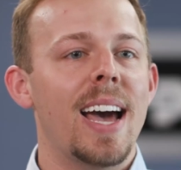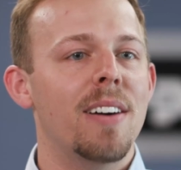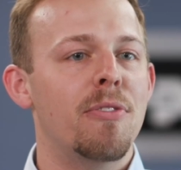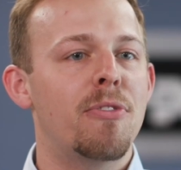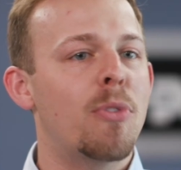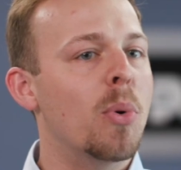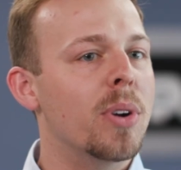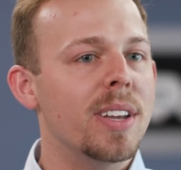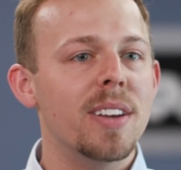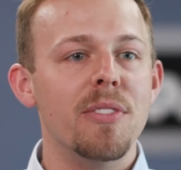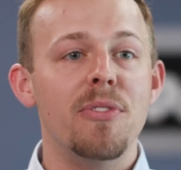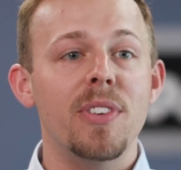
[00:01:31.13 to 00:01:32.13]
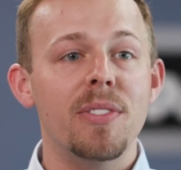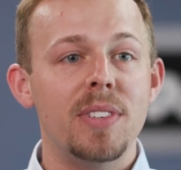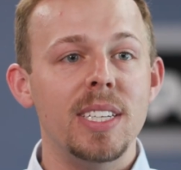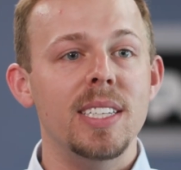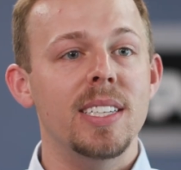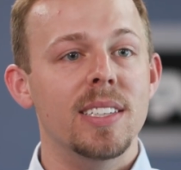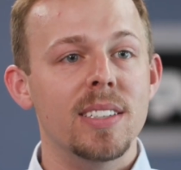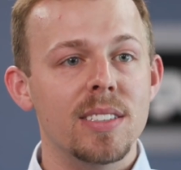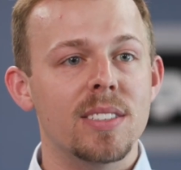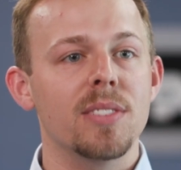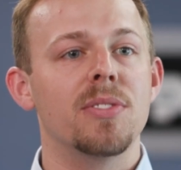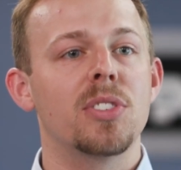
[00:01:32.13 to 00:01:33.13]
have 40 to 50
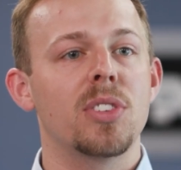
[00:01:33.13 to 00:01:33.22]
years of